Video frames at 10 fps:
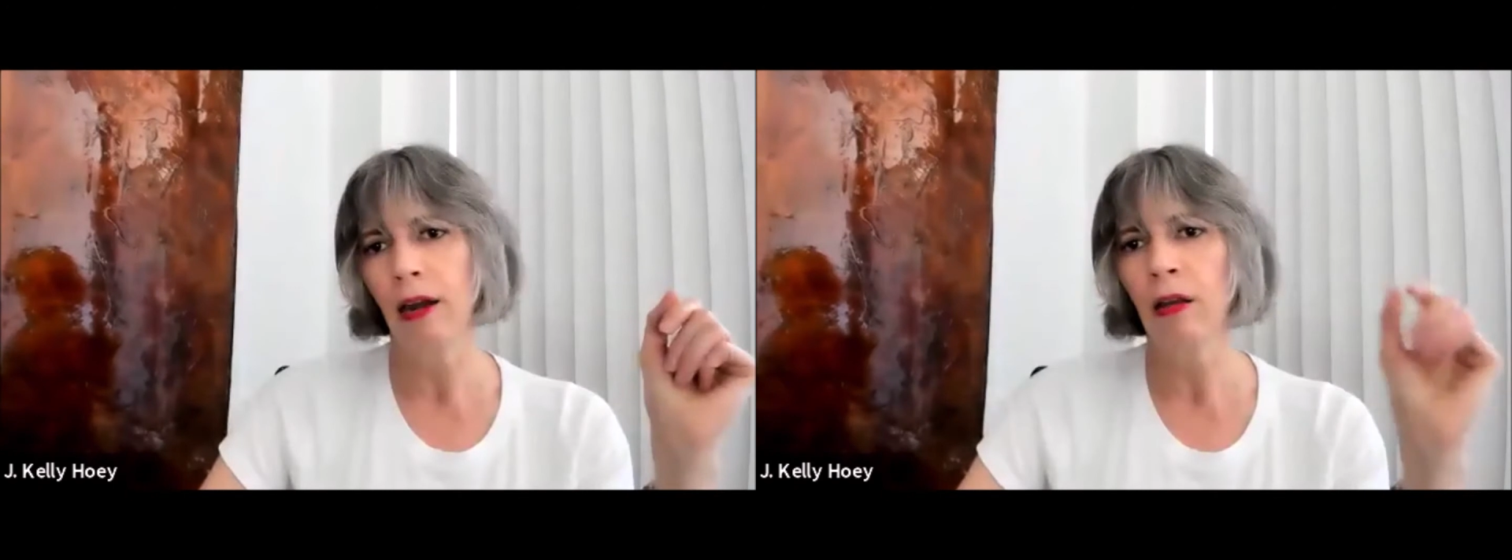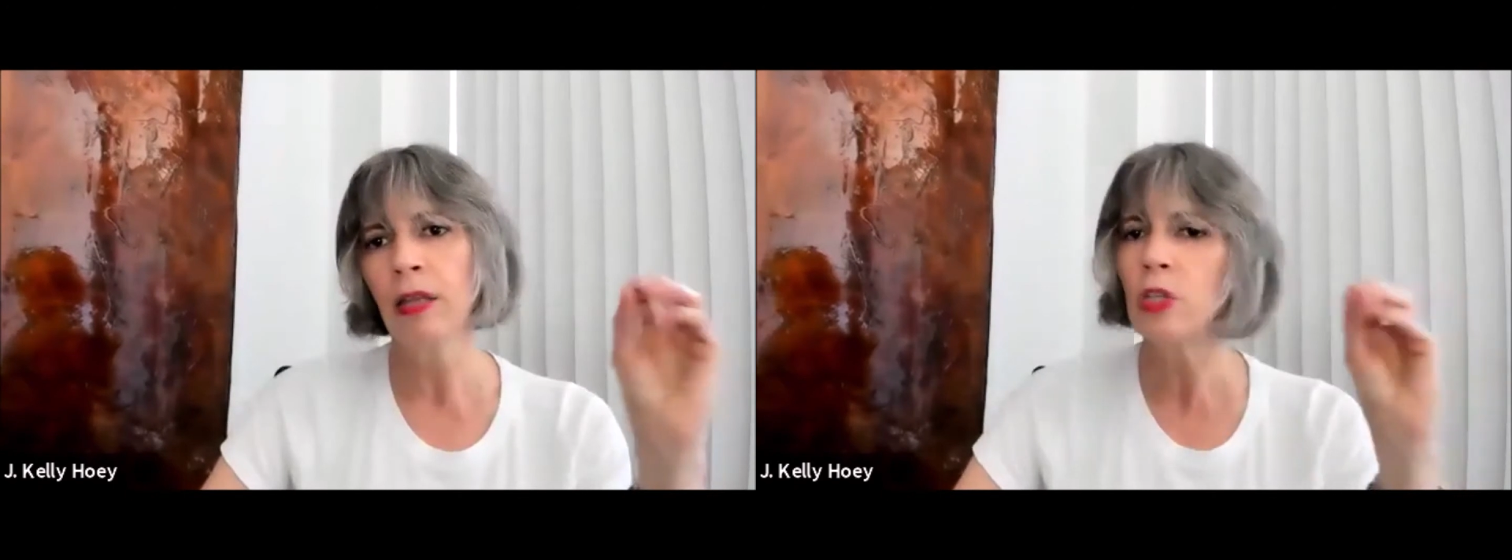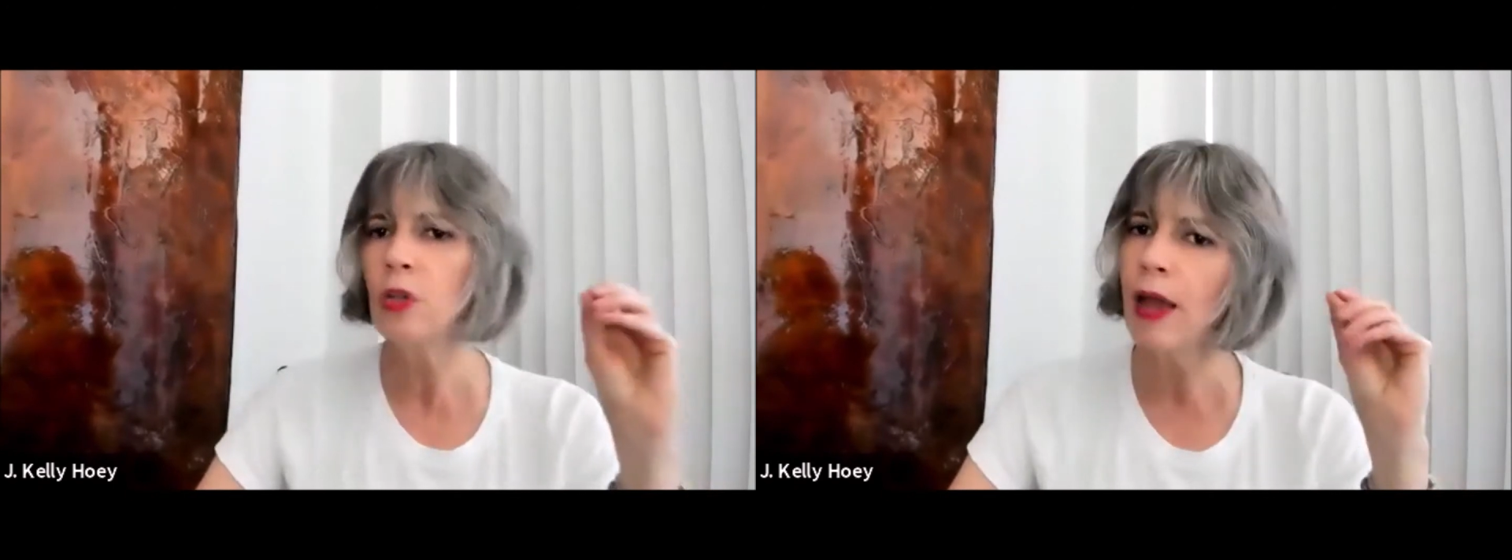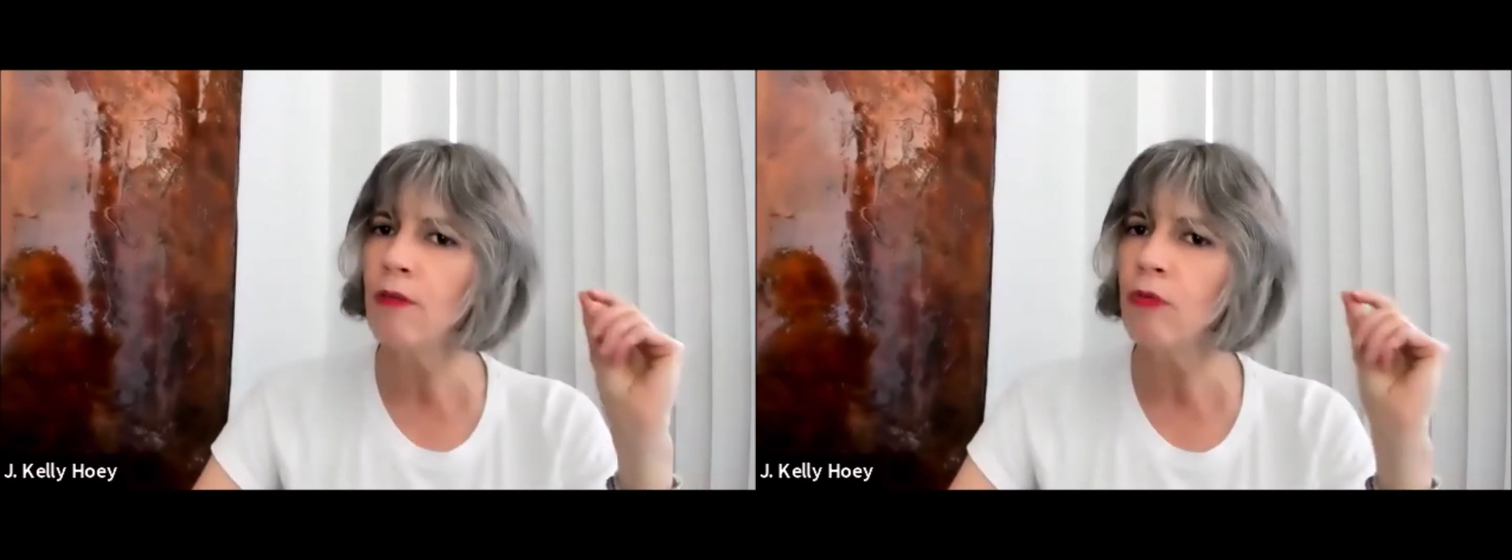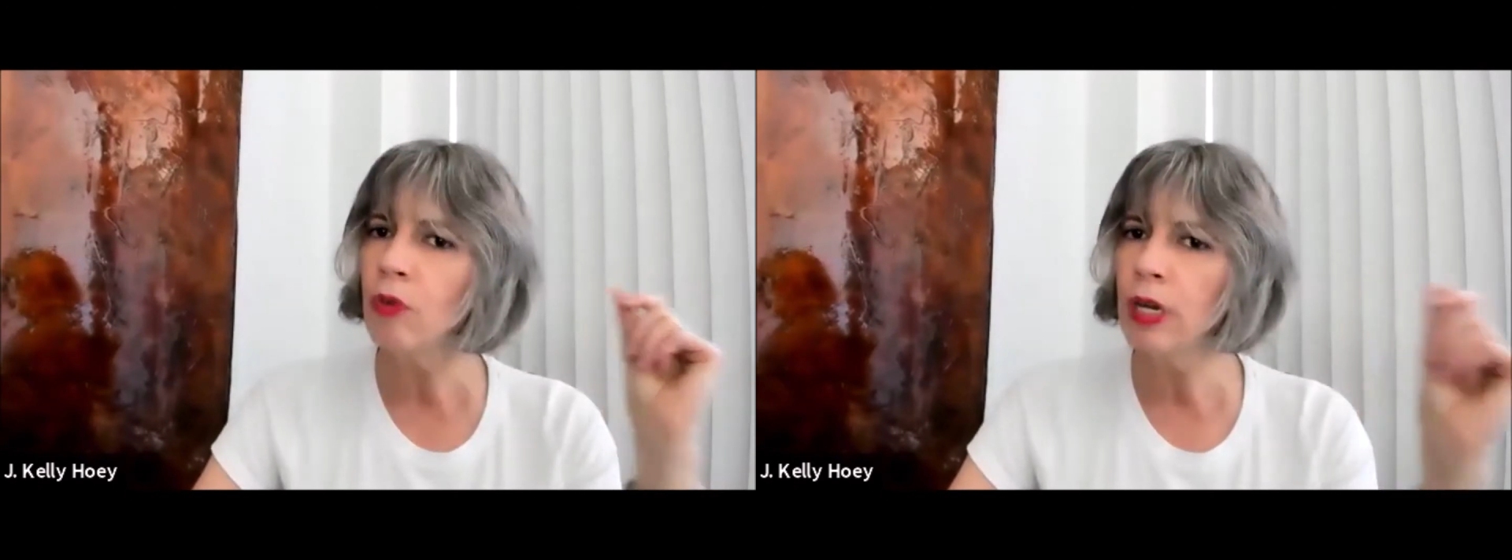unless you
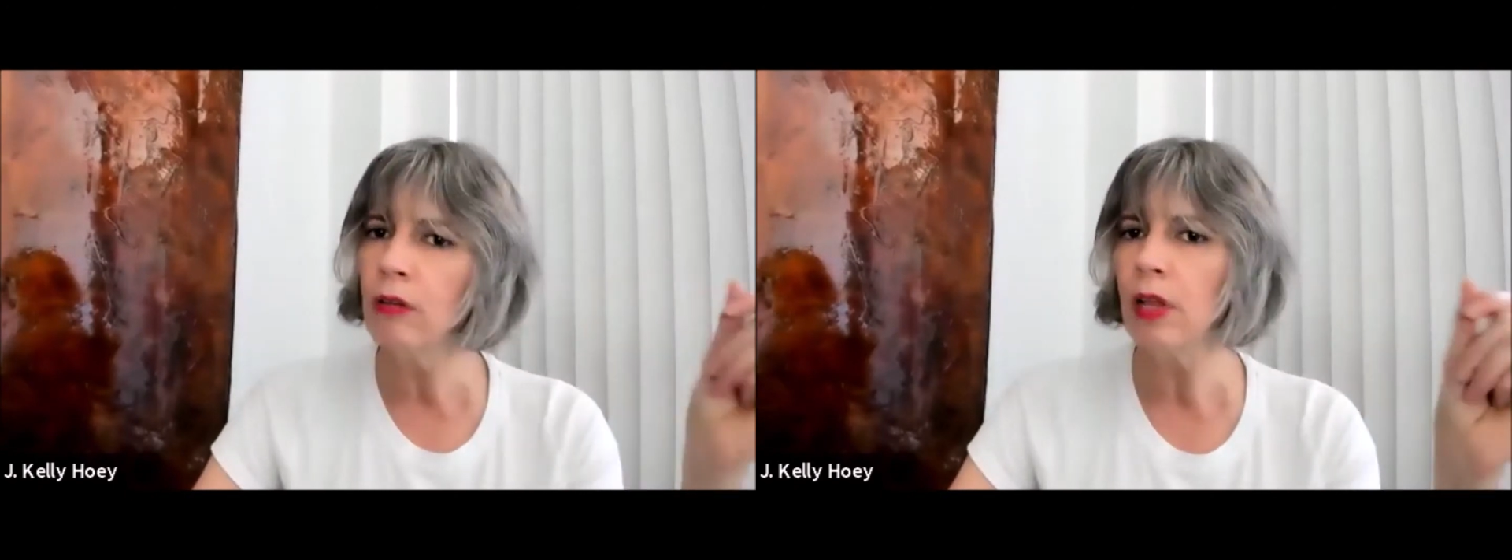have real